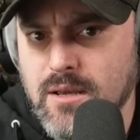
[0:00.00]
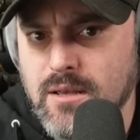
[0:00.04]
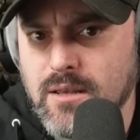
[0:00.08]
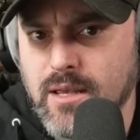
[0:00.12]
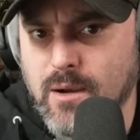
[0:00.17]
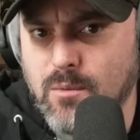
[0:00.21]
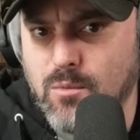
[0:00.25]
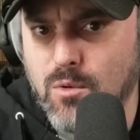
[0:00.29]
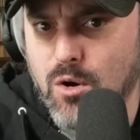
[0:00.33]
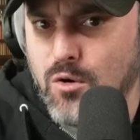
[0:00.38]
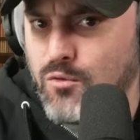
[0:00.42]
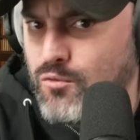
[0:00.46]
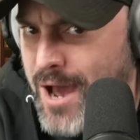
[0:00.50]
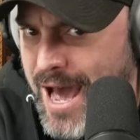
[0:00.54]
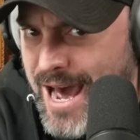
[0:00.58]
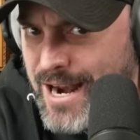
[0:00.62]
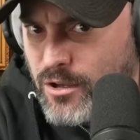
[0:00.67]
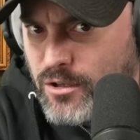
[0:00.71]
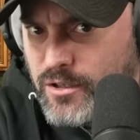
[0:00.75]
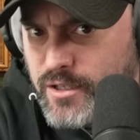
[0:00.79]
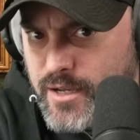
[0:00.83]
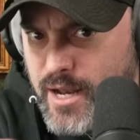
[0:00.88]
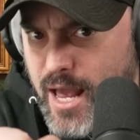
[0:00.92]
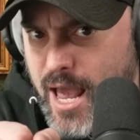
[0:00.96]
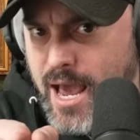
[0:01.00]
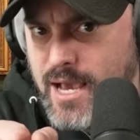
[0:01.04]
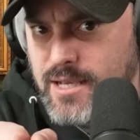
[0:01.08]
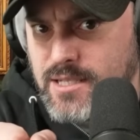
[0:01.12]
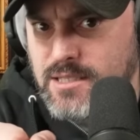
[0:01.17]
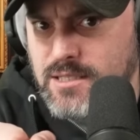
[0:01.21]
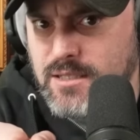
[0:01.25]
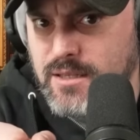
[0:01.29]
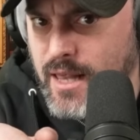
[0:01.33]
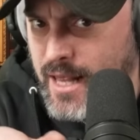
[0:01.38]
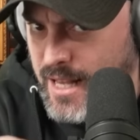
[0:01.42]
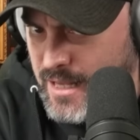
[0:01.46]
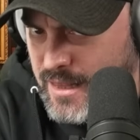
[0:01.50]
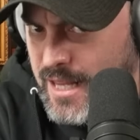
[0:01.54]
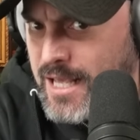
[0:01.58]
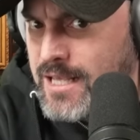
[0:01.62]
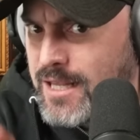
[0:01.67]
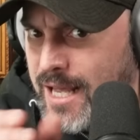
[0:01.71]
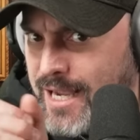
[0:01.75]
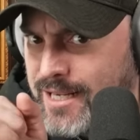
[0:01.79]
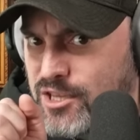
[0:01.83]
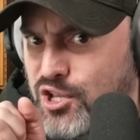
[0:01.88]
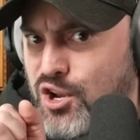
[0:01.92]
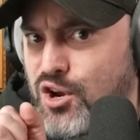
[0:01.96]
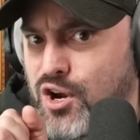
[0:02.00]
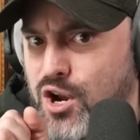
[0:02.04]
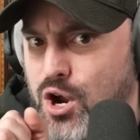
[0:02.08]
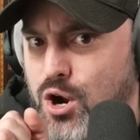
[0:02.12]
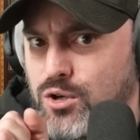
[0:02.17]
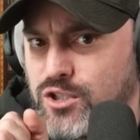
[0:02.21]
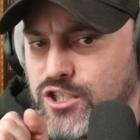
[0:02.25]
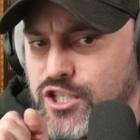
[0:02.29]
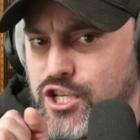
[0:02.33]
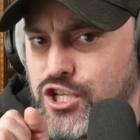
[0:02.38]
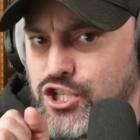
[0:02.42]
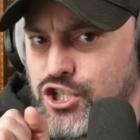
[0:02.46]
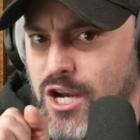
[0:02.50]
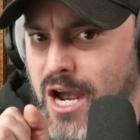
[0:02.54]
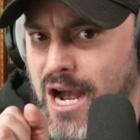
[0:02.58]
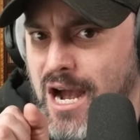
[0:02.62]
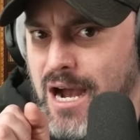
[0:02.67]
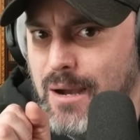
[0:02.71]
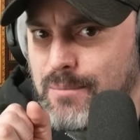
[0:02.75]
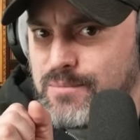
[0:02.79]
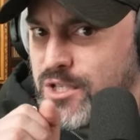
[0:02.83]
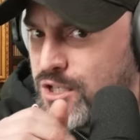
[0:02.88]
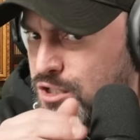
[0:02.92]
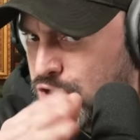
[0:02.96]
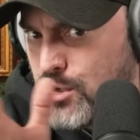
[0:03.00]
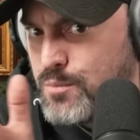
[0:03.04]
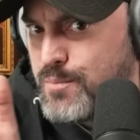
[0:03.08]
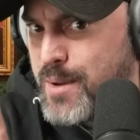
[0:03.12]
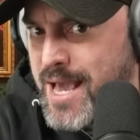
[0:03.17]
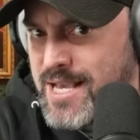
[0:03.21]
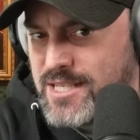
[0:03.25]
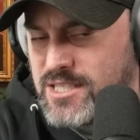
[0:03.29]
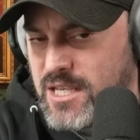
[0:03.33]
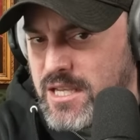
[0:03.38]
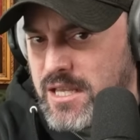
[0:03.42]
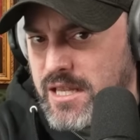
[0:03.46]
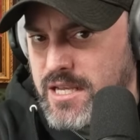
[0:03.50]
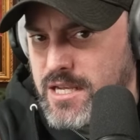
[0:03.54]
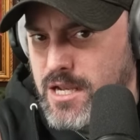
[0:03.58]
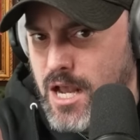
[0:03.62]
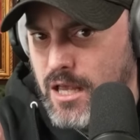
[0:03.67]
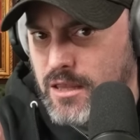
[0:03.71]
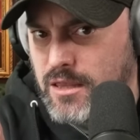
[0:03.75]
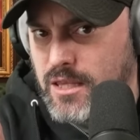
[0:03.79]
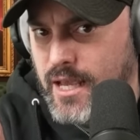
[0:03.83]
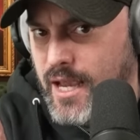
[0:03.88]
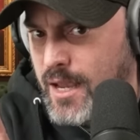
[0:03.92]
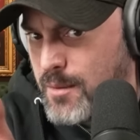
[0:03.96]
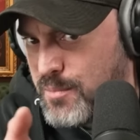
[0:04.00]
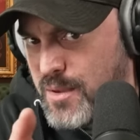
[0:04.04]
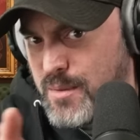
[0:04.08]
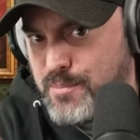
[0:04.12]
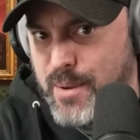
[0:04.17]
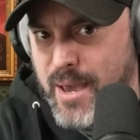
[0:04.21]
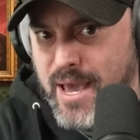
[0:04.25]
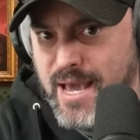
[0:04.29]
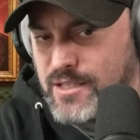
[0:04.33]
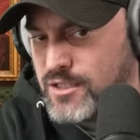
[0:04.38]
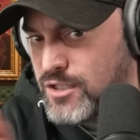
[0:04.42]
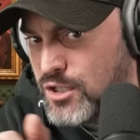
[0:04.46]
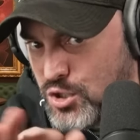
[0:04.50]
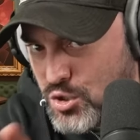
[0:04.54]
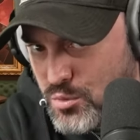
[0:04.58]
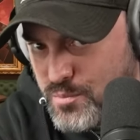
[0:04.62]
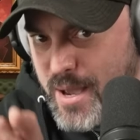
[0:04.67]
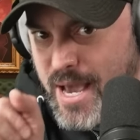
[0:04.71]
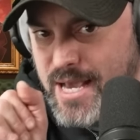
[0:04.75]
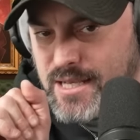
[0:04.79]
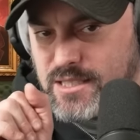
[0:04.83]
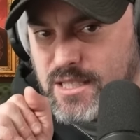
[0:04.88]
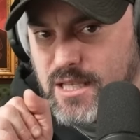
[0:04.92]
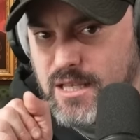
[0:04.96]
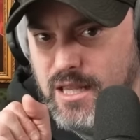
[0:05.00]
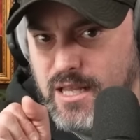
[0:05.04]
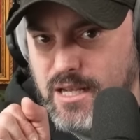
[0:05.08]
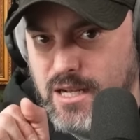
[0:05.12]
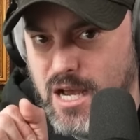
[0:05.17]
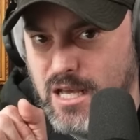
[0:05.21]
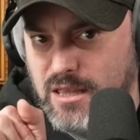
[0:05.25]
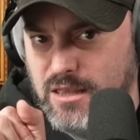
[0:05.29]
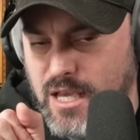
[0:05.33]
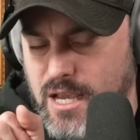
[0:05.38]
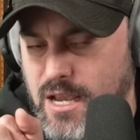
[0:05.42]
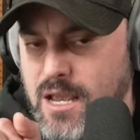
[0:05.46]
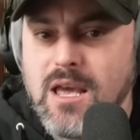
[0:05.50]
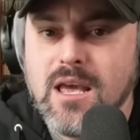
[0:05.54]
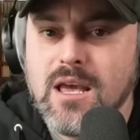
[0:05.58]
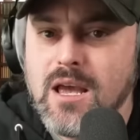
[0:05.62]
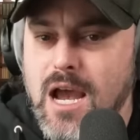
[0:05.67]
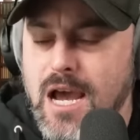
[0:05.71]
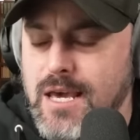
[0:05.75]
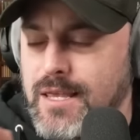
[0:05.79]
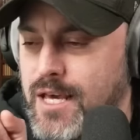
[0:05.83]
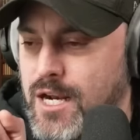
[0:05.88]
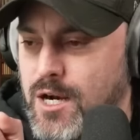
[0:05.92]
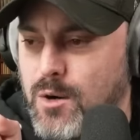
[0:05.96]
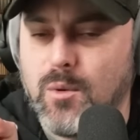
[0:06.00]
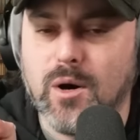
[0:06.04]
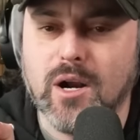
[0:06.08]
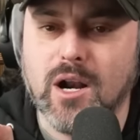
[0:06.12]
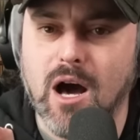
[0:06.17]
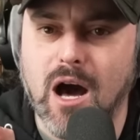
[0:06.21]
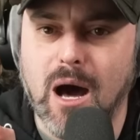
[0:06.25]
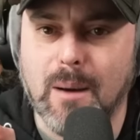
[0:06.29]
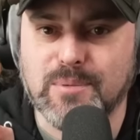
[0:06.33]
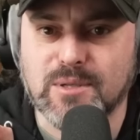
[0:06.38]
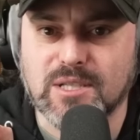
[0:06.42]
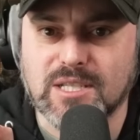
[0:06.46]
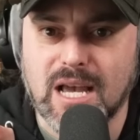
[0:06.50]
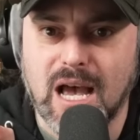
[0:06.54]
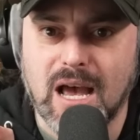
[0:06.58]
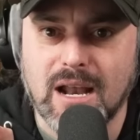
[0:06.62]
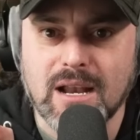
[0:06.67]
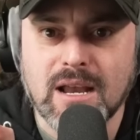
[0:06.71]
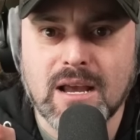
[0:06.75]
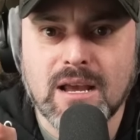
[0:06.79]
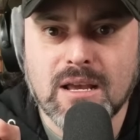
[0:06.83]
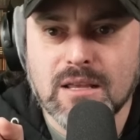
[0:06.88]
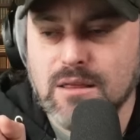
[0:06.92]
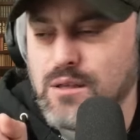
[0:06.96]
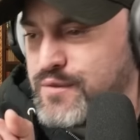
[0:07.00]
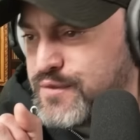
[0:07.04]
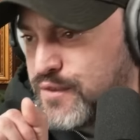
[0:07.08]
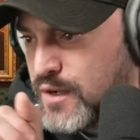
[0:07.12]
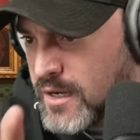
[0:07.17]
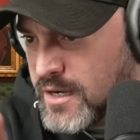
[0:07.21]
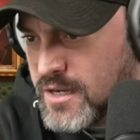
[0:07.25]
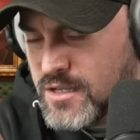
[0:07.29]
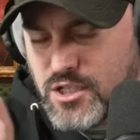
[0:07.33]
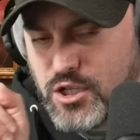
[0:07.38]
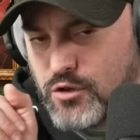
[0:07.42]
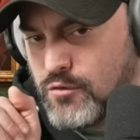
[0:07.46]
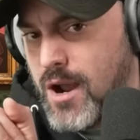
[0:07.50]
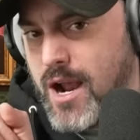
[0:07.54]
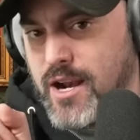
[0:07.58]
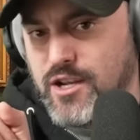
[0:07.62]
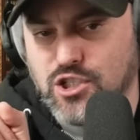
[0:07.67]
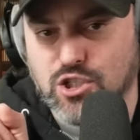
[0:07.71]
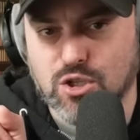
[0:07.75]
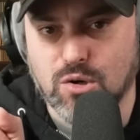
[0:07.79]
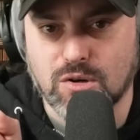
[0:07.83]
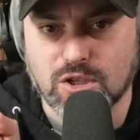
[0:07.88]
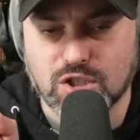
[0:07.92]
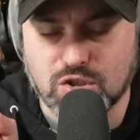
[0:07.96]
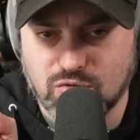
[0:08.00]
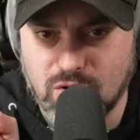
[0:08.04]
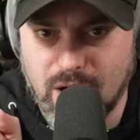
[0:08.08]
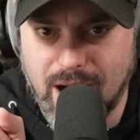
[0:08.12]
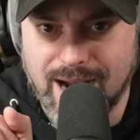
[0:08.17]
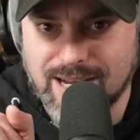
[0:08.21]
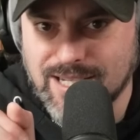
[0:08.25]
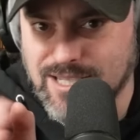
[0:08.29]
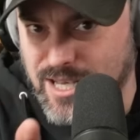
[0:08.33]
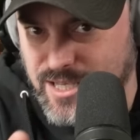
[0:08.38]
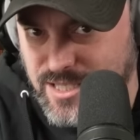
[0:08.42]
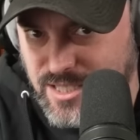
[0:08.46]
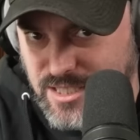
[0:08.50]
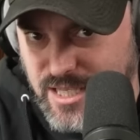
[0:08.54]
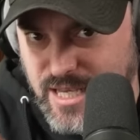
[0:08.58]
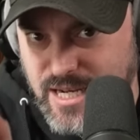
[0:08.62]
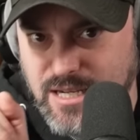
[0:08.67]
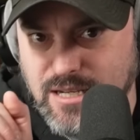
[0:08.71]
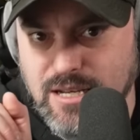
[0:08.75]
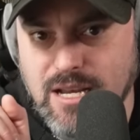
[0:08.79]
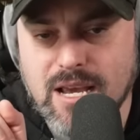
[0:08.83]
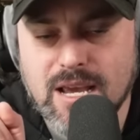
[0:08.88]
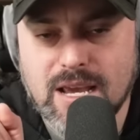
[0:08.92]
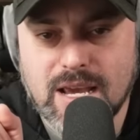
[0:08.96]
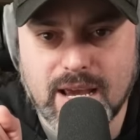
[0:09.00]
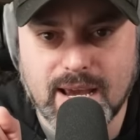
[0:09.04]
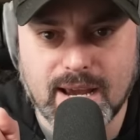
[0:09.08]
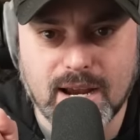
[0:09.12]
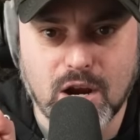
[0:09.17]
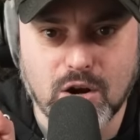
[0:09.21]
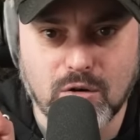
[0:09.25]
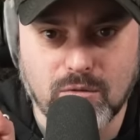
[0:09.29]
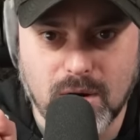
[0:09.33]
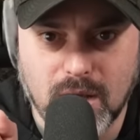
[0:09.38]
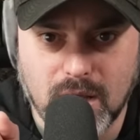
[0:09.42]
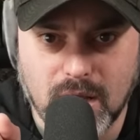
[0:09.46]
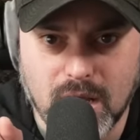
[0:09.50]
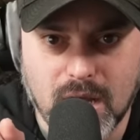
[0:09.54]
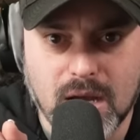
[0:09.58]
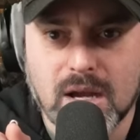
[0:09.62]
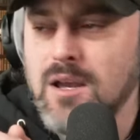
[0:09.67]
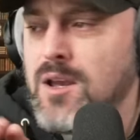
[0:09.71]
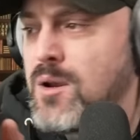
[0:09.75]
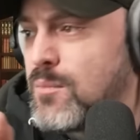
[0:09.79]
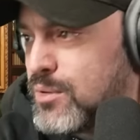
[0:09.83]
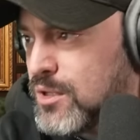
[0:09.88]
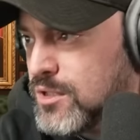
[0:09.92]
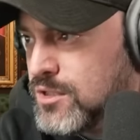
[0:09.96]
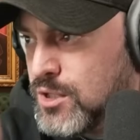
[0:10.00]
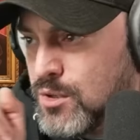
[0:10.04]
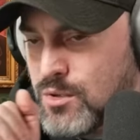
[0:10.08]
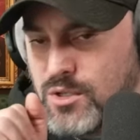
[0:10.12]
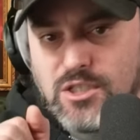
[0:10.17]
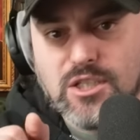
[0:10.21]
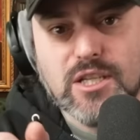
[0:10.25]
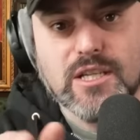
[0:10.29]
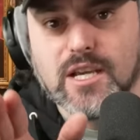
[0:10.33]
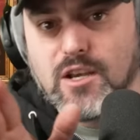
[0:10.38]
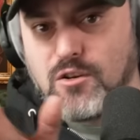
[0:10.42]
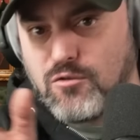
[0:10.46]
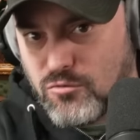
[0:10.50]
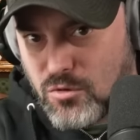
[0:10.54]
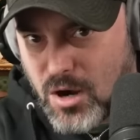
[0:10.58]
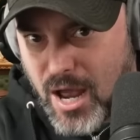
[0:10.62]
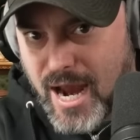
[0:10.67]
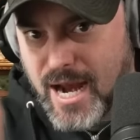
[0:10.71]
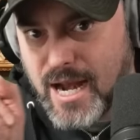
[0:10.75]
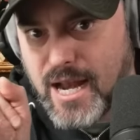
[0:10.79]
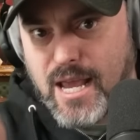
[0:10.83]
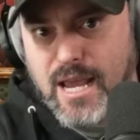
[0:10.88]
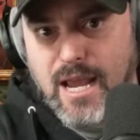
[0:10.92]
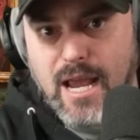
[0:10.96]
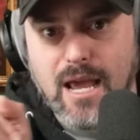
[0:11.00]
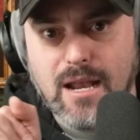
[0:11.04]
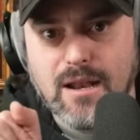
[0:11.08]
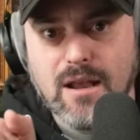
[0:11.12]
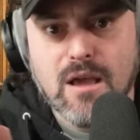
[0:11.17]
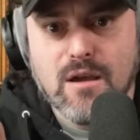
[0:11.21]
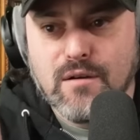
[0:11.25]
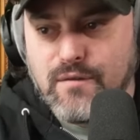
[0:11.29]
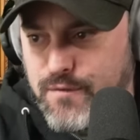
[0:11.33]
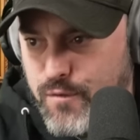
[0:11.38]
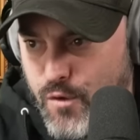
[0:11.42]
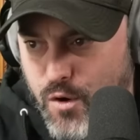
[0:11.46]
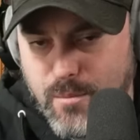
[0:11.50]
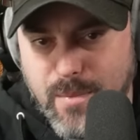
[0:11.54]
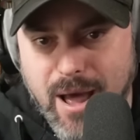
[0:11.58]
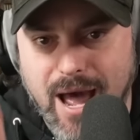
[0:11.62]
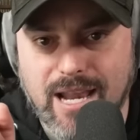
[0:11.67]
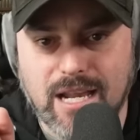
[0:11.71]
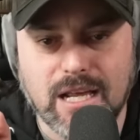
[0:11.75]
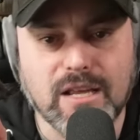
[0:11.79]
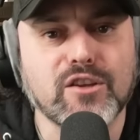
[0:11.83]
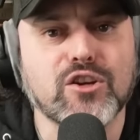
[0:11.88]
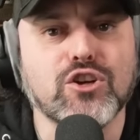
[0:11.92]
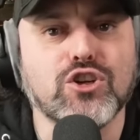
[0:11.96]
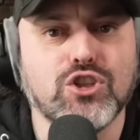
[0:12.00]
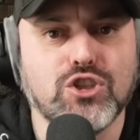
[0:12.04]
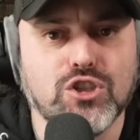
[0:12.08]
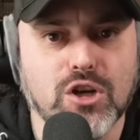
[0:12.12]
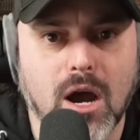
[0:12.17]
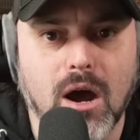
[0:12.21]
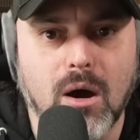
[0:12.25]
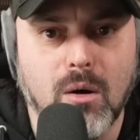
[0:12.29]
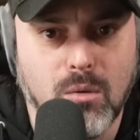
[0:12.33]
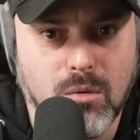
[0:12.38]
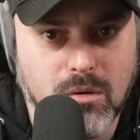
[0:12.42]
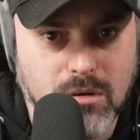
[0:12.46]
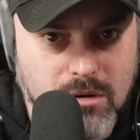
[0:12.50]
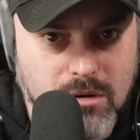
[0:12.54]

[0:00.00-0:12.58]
They won't rattle the nest. They like their cozy job to do basically nothing and be paid to do basically nothing. And they don't want to upset the fucking Tyrannosaurus Rex that's sitting in Gorilla producing and writing and formatting this show.